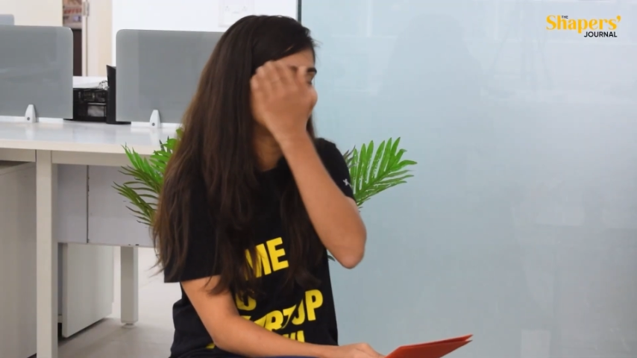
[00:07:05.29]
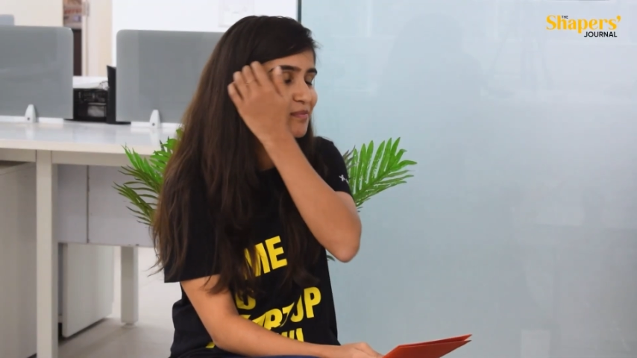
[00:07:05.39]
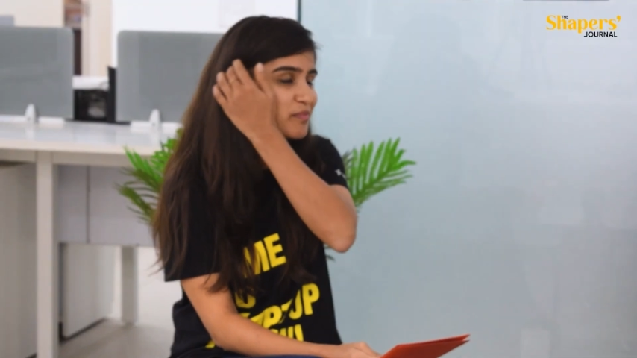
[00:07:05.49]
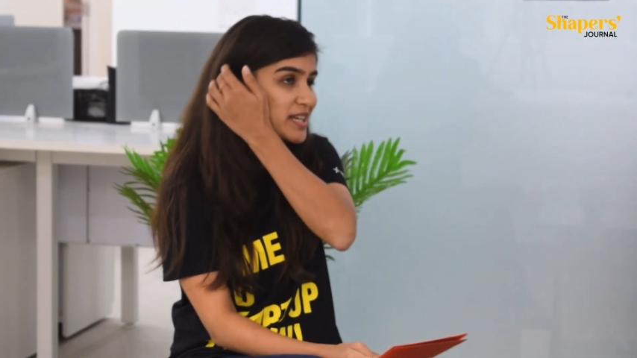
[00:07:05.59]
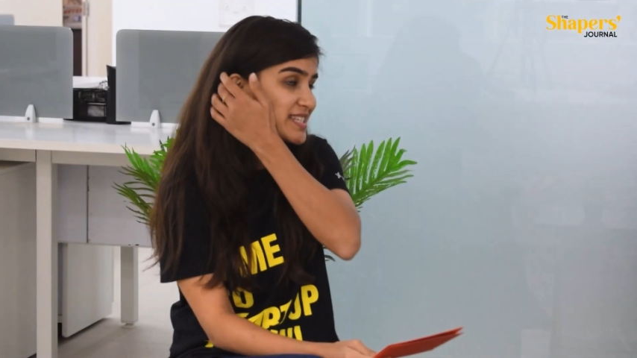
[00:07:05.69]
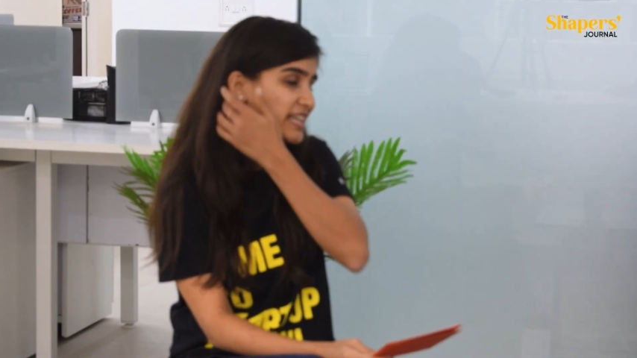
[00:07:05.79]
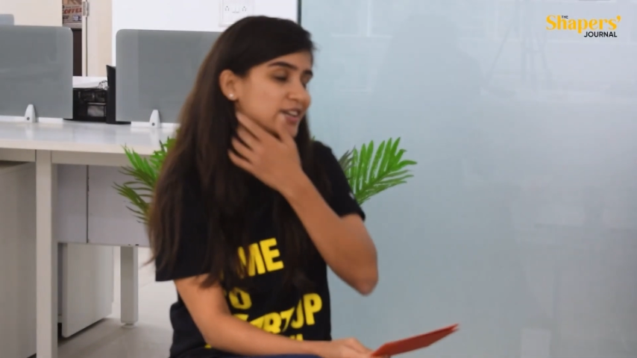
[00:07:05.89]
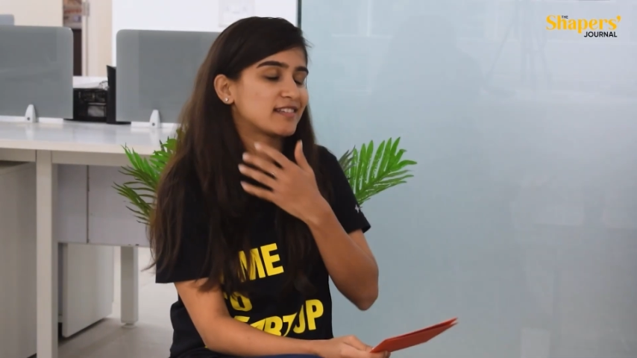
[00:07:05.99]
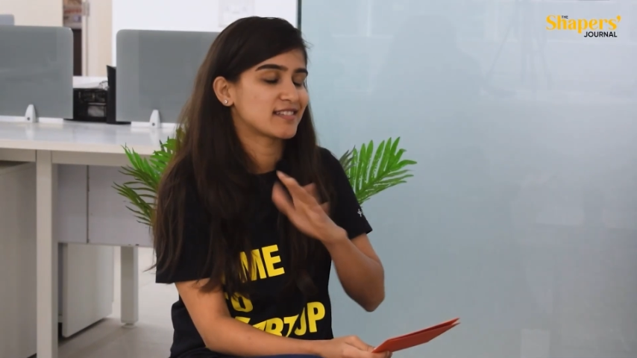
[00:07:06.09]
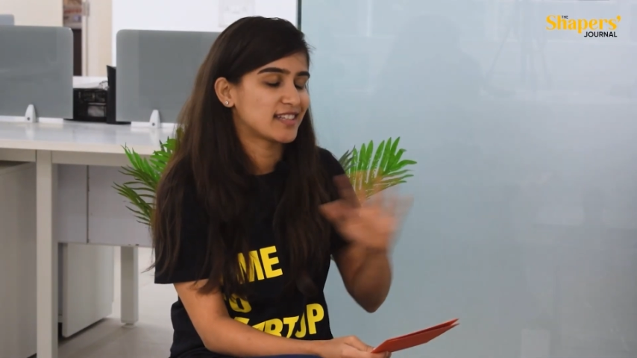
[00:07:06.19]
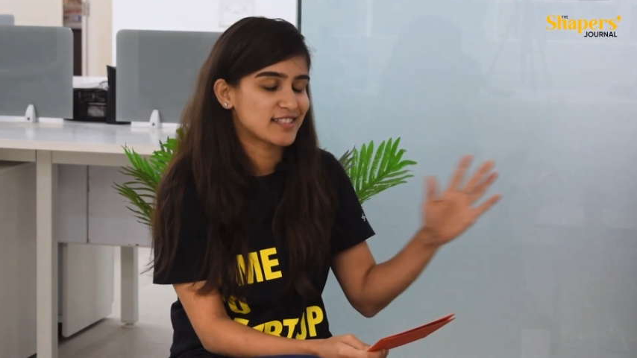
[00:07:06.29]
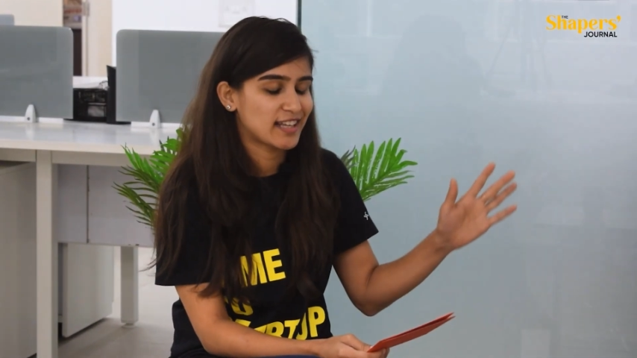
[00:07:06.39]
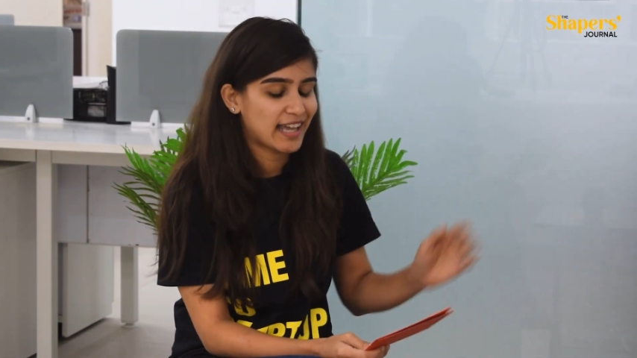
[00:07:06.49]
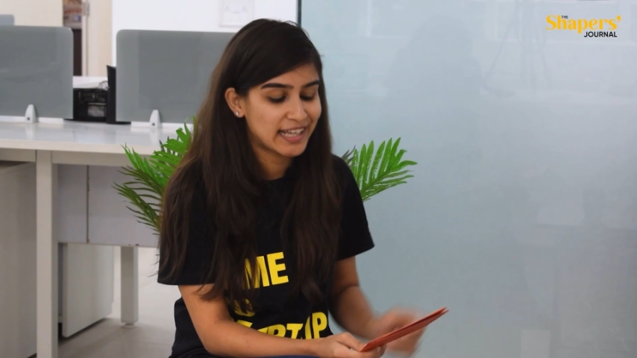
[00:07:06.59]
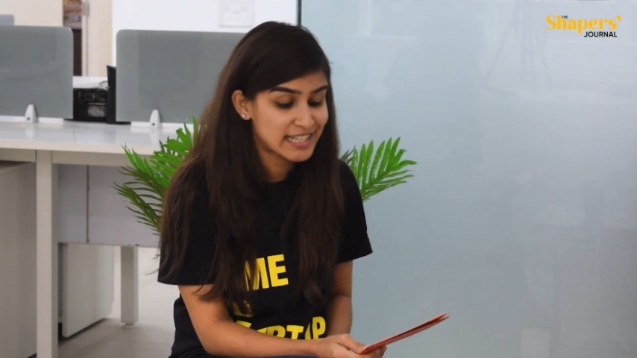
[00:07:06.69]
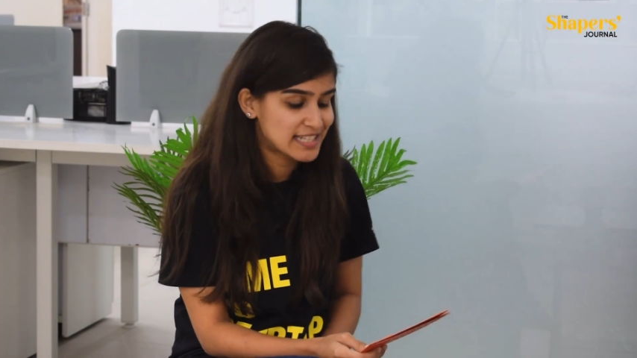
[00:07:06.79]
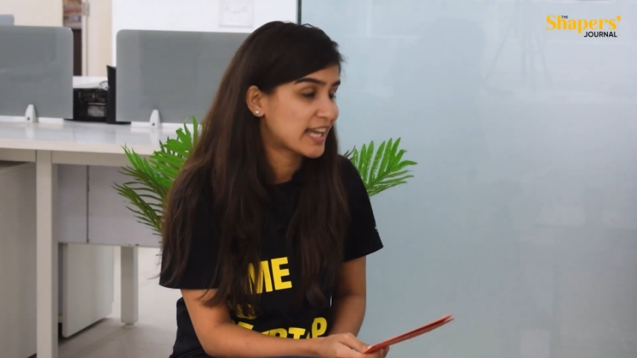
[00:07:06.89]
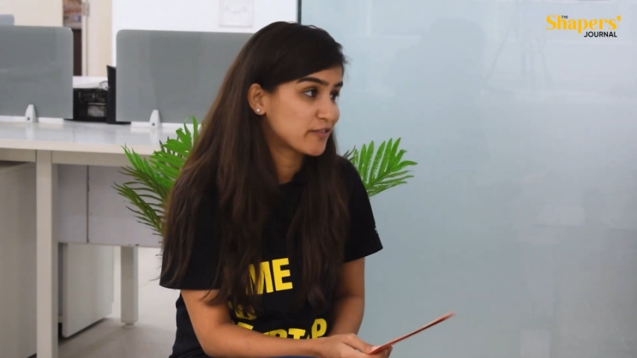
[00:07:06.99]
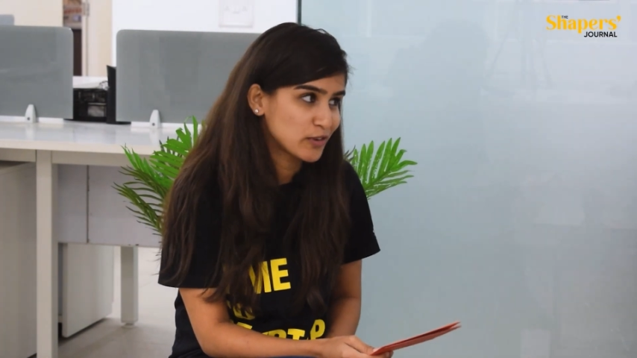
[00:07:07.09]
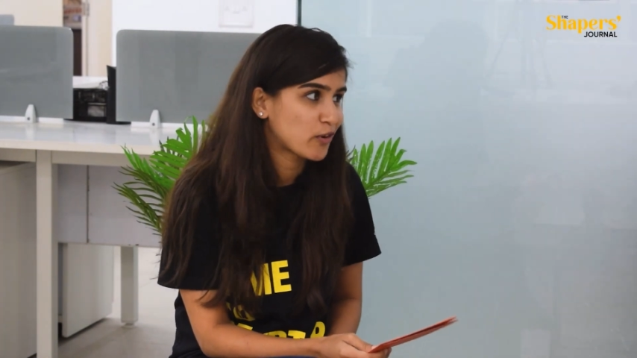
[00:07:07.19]
Must say, an
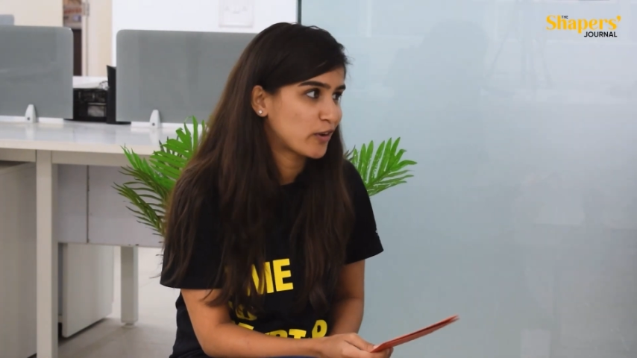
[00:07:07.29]
insightful